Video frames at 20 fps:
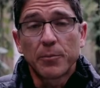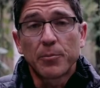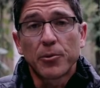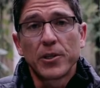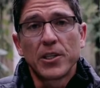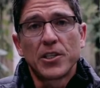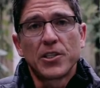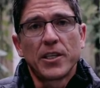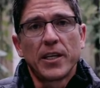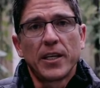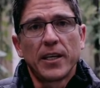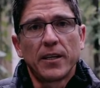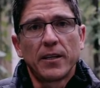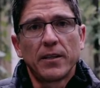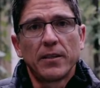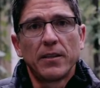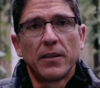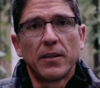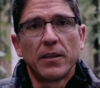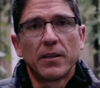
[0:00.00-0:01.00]

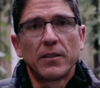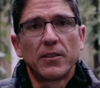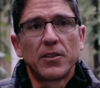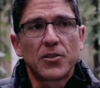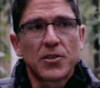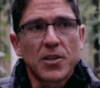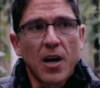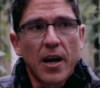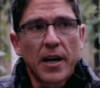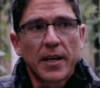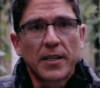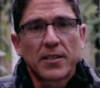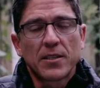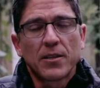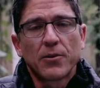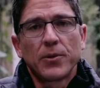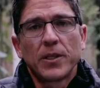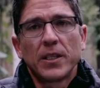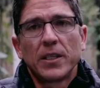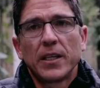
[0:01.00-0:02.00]
appreciated the designs
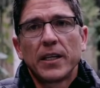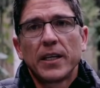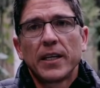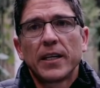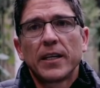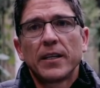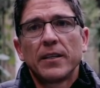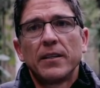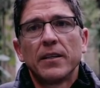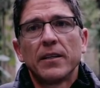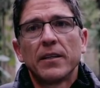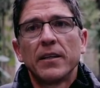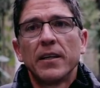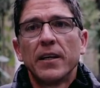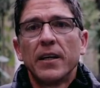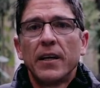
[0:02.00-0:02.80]
that we did, the